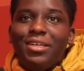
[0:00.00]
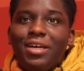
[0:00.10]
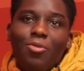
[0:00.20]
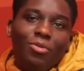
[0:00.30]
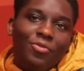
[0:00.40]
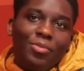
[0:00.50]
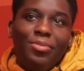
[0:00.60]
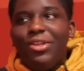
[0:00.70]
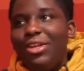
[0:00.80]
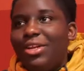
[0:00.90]
I'm worth $1
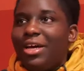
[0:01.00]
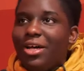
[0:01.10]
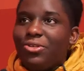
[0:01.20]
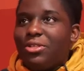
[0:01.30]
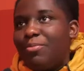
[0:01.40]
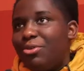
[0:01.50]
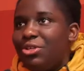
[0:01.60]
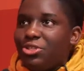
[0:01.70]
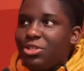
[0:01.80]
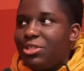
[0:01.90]
million. I'm
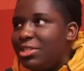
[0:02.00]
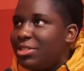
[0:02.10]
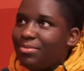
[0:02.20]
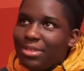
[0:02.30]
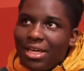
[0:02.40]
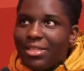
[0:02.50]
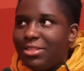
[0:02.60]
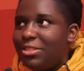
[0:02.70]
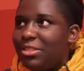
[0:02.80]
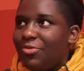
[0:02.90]
pretty sure they'll take some
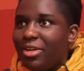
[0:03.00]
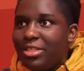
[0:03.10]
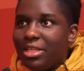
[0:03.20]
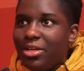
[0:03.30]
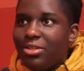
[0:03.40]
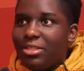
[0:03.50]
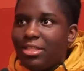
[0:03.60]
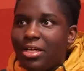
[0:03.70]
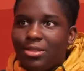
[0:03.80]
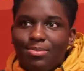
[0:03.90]
taxes if I sell the
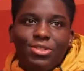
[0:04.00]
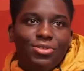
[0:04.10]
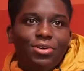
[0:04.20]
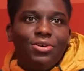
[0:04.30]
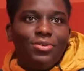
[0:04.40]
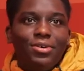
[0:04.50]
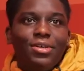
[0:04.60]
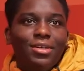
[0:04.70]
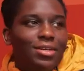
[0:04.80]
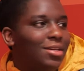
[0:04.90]
stock, but you know,
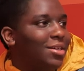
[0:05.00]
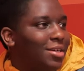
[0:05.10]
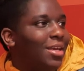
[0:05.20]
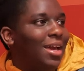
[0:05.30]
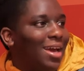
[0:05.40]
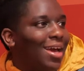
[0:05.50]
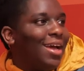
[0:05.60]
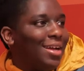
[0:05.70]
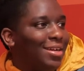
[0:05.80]
yeah.